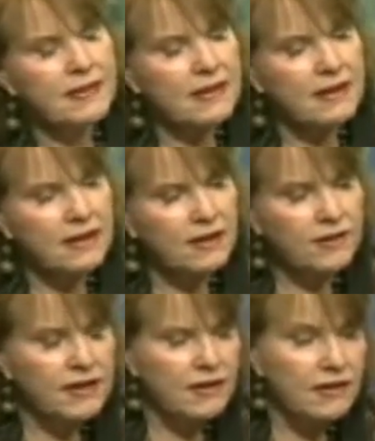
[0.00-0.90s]
you know,
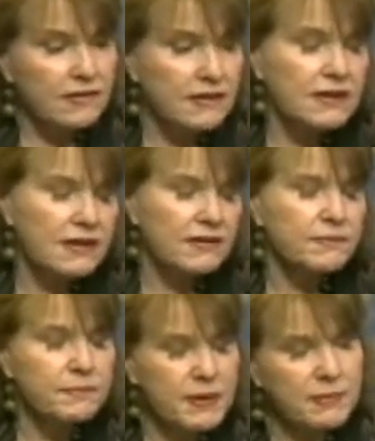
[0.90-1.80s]
there are, you know,
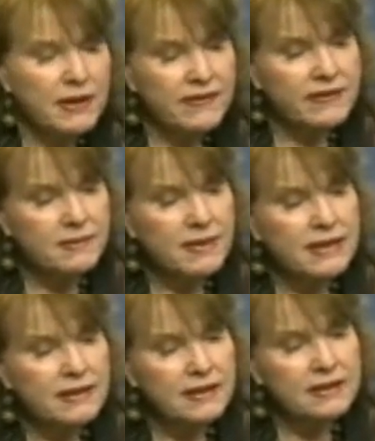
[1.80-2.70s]
people have
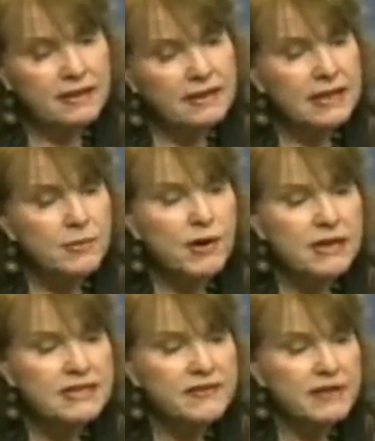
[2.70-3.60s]
lamented, the
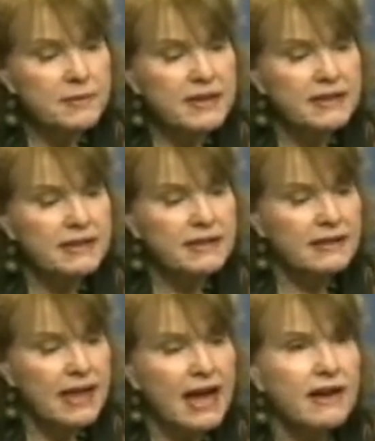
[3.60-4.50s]
Democrats have lamented the
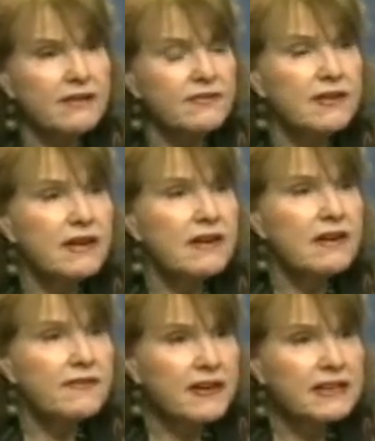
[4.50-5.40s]
lack of
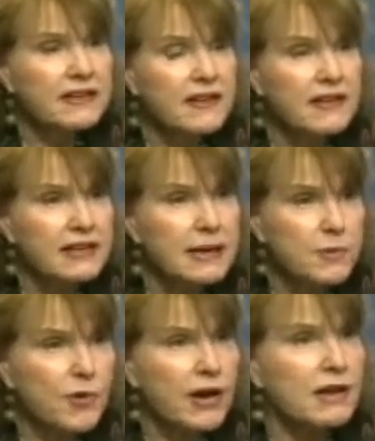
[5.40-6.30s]
funding that the
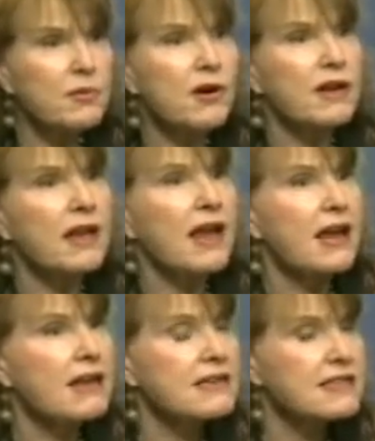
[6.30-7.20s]
Democratic Party
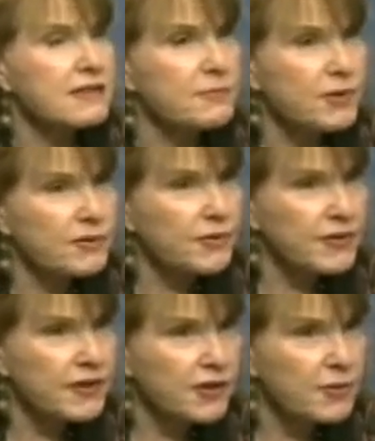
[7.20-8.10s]
has to put
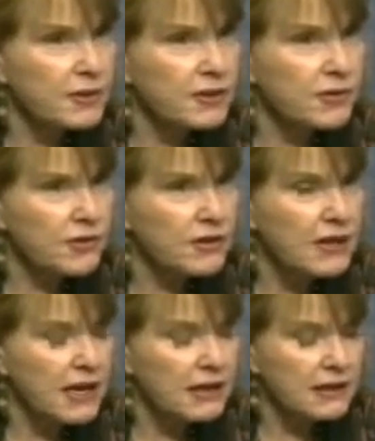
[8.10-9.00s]
with the gubernatorial
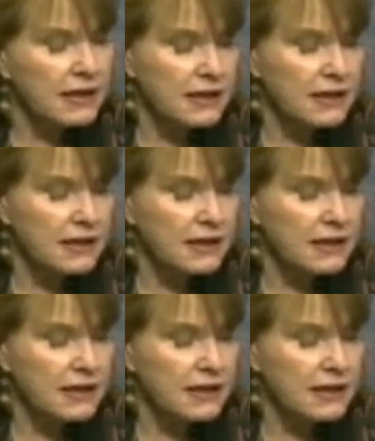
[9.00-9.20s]
candidate.